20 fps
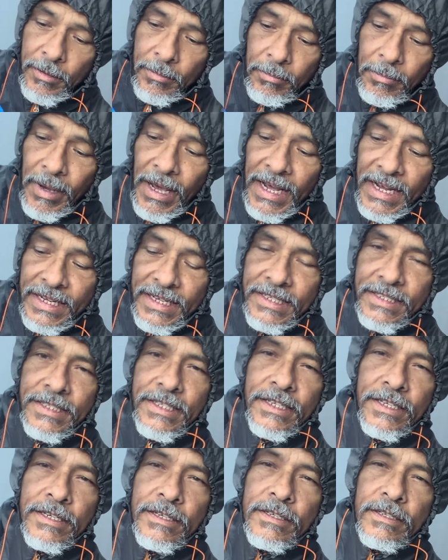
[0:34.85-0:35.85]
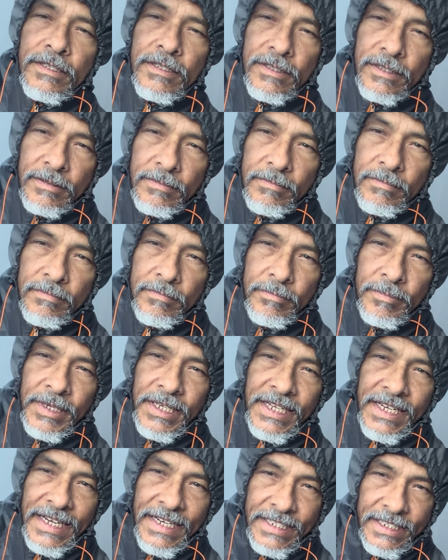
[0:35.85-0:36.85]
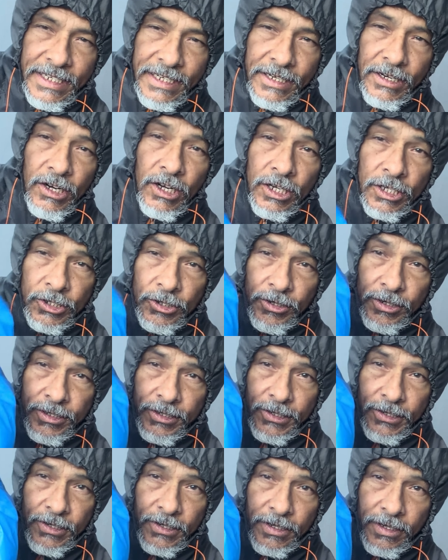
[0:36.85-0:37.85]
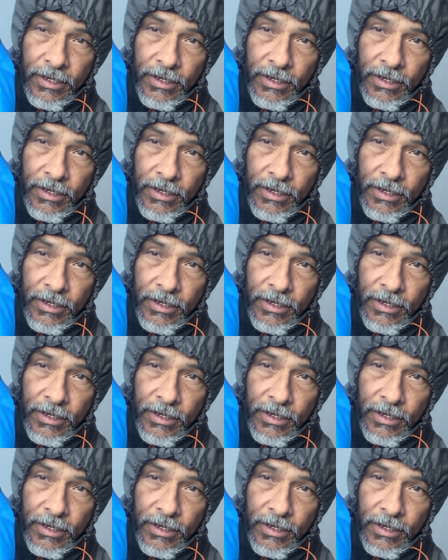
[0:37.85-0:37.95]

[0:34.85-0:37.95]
back in the mid 1800s.